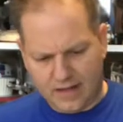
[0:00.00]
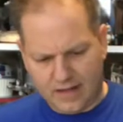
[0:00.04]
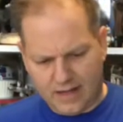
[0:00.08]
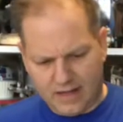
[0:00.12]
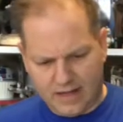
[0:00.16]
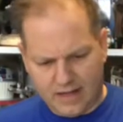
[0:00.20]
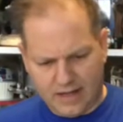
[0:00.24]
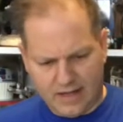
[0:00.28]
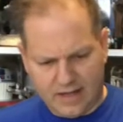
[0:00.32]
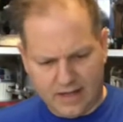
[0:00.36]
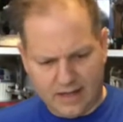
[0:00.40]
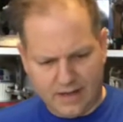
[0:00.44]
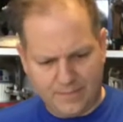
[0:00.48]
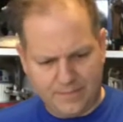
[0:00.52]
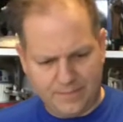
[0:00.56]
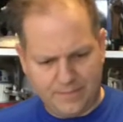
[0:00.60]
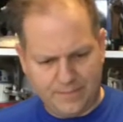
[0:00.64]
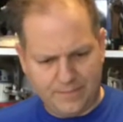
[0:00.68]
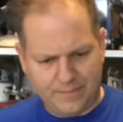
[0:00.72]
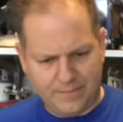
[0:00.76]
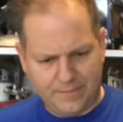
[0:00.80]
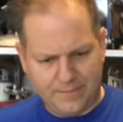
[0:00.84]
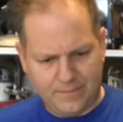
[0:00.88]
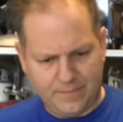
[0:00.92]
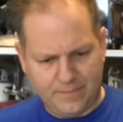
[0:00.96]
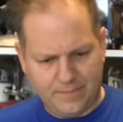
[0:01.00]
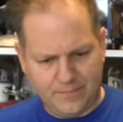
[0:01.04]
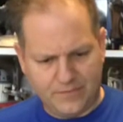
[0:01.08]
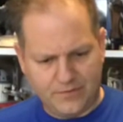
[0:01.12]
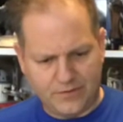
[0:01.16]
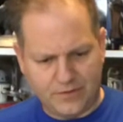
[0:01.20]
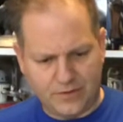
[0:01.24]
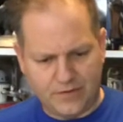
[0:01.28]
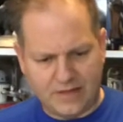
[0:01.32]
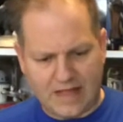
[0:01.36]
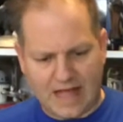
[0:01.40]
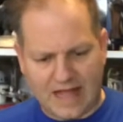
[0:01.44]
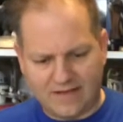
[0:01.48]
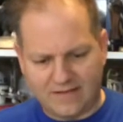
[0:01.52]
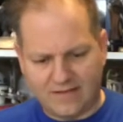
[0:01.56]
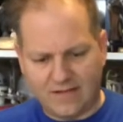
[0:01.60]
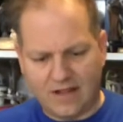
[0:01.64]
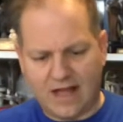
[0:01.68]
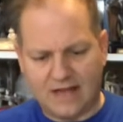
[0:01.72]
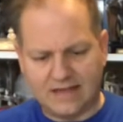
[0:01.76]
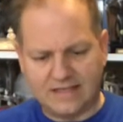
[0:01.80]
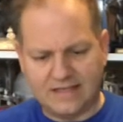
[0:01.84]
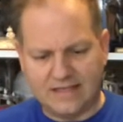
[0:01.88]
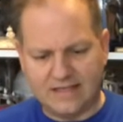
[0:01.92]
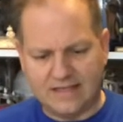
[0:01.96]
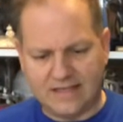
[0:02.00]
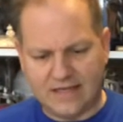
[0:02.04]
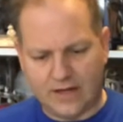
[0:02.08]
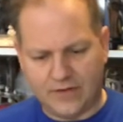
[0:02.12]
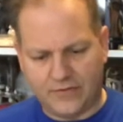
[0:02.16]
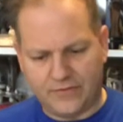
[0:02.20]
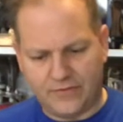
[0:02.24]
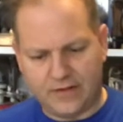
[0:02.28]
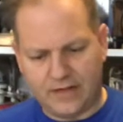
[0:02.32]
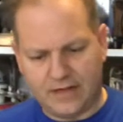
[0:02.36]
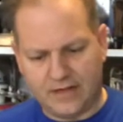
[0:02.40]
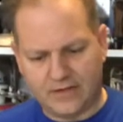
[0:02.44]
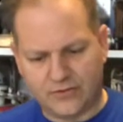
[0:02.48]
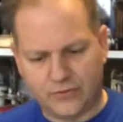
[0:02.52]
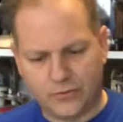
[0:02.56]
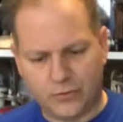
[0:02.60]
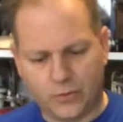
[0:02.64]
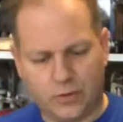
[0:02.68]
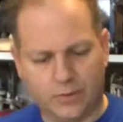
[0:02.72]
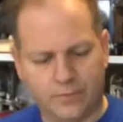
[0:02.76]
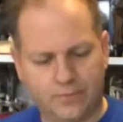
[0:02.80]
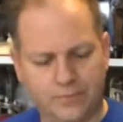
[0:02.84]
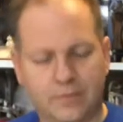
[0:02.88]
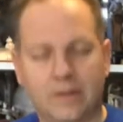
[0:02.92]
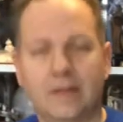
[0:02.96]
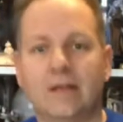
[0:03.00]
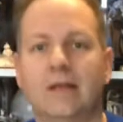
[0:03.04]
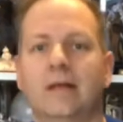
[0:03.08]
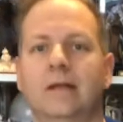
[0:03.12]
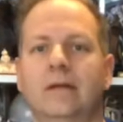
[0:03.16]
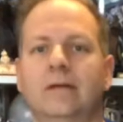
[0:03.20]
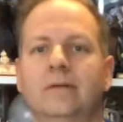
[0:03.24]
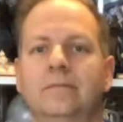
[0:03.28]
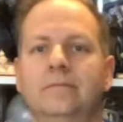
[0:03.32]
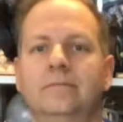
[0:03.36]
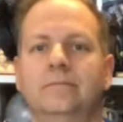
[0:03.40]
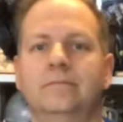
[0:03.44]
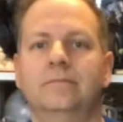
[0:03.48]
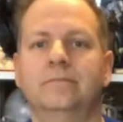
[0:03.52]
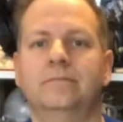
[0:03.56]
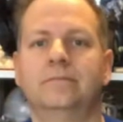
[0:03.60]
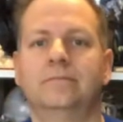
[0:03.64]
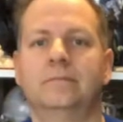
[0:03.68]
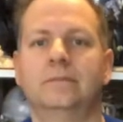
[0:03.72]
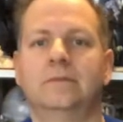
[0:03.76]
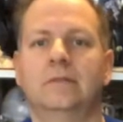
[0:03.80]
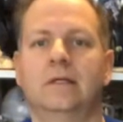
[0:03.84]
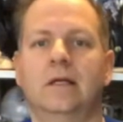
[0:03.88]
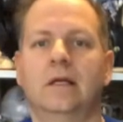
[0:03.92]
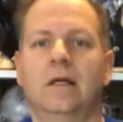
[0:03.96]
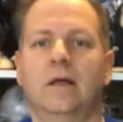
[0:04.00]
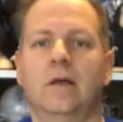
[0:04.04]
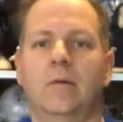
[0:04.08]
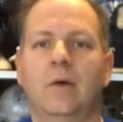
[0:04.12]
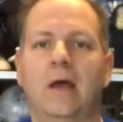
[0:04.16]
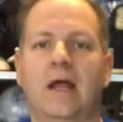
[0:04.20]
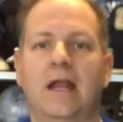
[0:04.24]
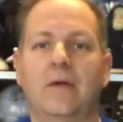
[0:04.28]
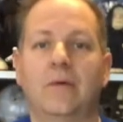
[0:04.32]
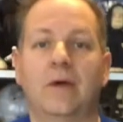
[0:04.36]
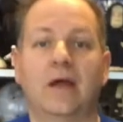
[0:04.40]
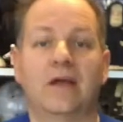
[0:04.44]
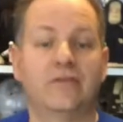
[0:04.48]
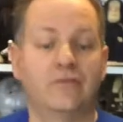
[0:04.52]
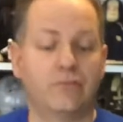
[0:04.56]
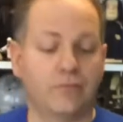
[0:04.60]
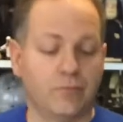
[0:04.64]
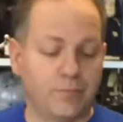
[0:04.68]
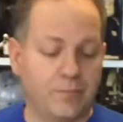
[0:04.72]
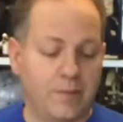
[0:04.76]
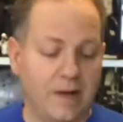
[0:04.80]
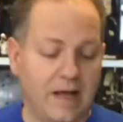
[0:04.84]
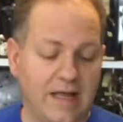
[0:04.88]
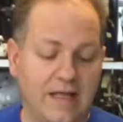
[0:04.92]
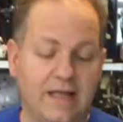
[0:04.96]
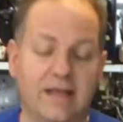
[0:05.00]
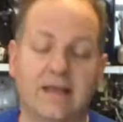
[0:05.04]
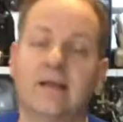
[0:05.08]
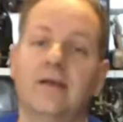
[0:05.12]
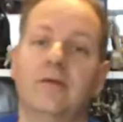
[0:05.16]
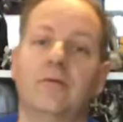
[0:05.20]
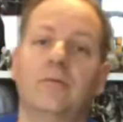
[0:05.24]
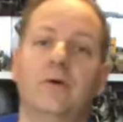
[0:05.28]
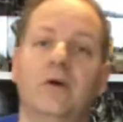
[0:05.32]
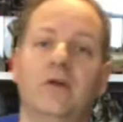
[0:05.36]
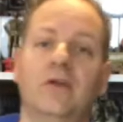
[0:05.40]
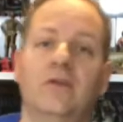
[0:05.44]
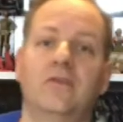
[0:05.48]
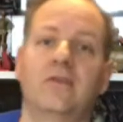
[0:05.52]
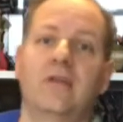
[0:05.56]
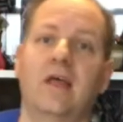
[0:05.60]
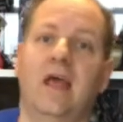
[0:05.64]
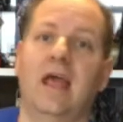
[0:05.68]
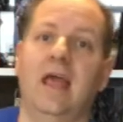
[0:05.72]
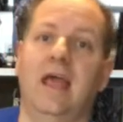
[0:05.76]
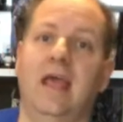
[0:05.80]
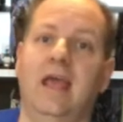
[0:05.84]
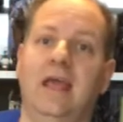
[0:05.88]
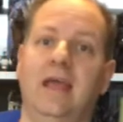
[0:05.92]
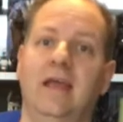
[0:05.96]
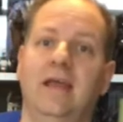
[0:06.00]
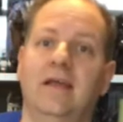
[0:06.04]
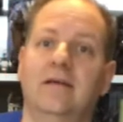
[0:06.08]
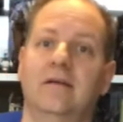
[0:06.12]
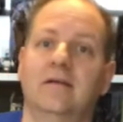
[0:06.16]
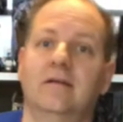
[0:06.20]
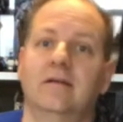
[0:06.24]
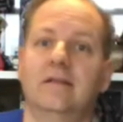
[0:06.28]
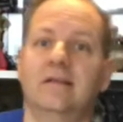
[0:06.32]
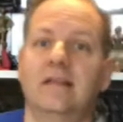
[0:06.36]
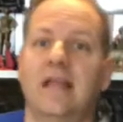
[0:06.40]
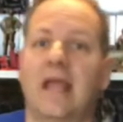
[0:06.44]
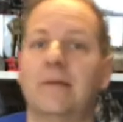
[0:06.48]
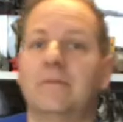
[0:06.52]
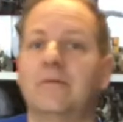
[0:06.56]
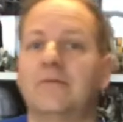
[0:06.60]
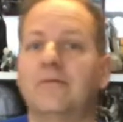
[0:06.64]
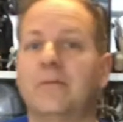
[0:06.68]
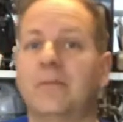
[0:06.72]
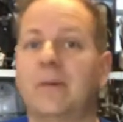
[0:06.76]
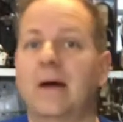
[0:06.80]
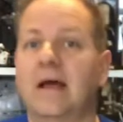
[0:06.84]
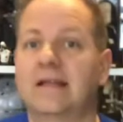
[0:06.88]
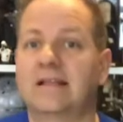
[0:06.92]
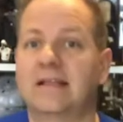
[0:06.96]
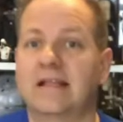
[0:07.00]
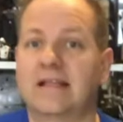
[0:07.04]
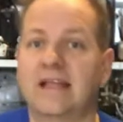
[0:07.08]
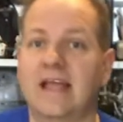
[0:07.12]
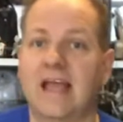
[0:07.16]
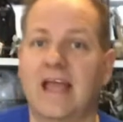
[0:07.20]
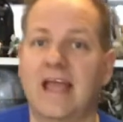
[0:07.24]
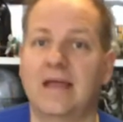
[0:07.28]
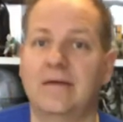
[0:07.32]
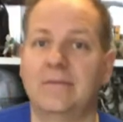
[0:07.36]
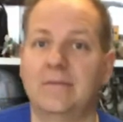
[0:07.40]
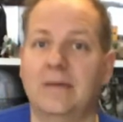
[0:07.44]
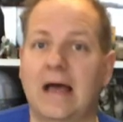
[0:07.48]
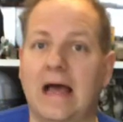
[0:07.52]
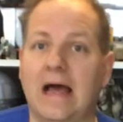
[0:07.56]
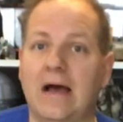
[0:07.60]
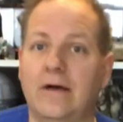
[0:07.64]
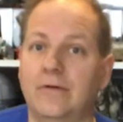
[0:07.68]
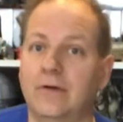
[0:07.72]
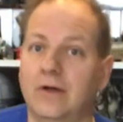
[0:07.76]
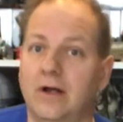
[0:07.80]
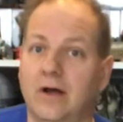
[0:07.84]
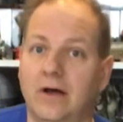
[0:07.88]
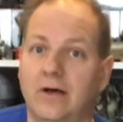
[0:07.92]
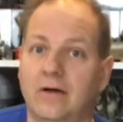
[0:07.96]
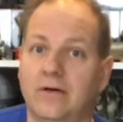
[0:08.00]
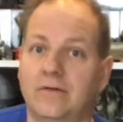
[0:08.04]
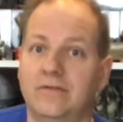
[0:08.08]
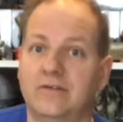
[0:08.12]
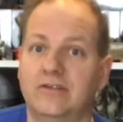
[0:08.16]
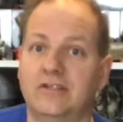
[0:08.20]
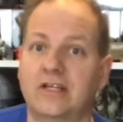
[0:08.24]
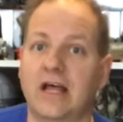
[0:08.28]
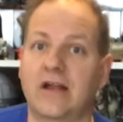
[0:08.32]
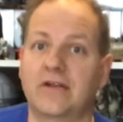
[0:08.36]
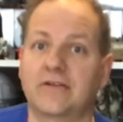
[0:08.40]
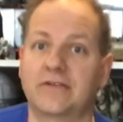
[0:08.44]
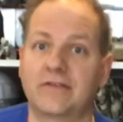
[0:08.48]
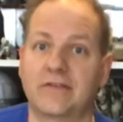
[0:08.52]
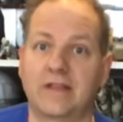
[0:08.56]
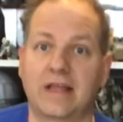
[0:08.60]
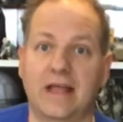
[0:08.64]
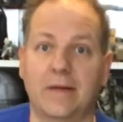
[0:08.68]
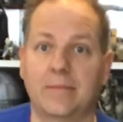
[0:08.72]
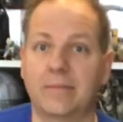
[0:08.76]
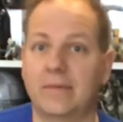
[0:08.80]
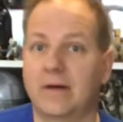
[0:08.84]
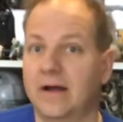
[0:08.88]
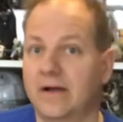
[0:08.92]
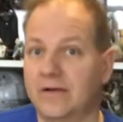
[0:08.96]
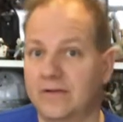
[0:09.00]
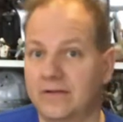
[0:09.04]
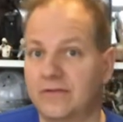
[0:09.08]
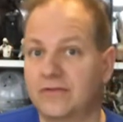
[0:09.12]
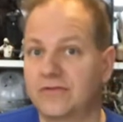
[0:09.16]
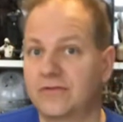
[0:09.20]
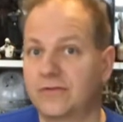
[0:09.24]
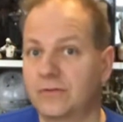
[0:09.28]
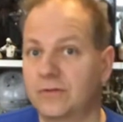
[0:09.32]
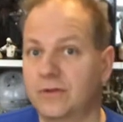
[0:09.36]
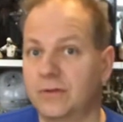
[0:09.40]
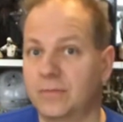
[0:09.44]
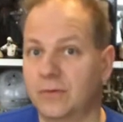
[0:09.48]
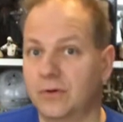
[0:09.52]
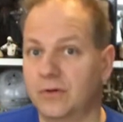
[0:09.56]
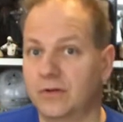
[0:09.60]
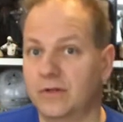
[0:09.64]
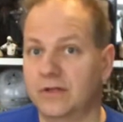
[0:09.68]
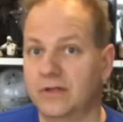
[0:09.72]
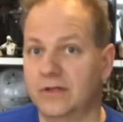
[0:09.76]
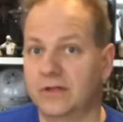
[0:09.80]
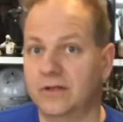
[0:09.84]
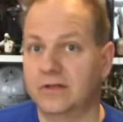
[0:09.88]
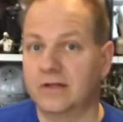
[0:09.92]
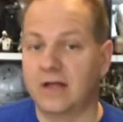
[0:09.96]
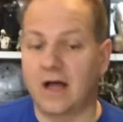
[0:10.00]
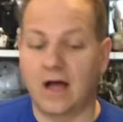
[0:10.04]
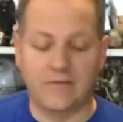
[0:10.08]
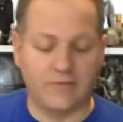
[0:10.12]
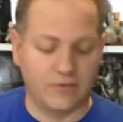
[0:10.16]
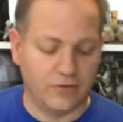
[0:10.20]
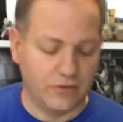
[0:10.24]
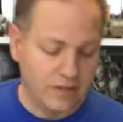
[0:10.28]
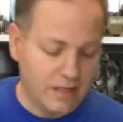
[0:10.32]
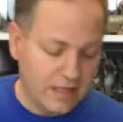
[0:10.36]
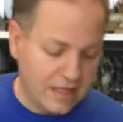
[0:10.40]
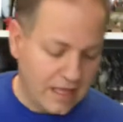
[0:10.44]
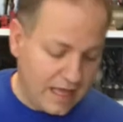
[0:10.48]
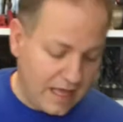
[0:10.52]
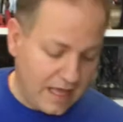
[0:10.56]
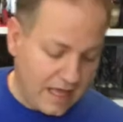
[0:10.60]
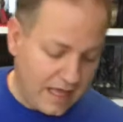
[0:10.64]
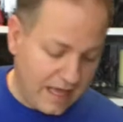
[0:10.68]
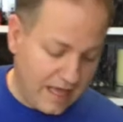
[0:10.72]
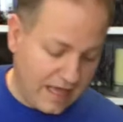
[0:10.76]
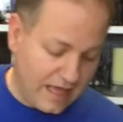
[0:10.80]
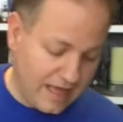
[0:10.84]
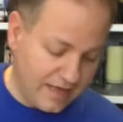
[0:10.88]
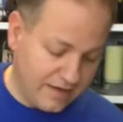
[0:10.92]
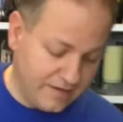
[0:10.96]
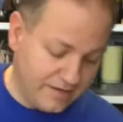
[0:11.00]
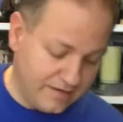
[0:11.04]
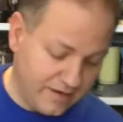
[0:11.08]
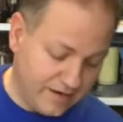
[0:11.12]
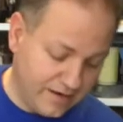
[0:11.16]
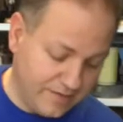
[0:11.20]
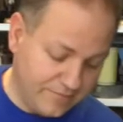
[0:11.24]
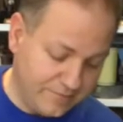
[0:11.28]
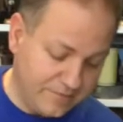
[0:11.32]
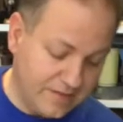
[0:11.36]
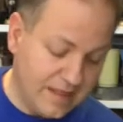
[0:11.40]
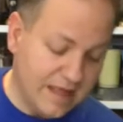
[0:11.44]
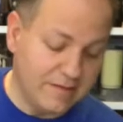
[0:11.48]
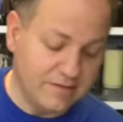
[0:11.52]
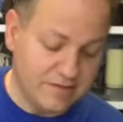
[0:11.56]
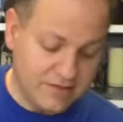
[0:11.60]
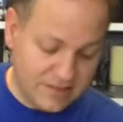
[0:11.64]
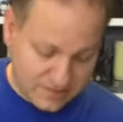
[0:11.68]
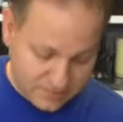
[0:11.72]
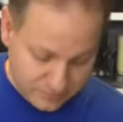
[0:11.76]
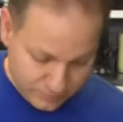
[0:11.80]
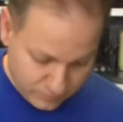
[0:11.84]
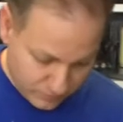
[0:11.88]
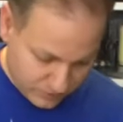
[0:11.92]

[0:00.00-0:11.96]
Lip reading: so that's locked in now, so that's cool. Anyway, Swoop Bike was a name of a bike that came out of Shadows of the Empire, the novel, and they did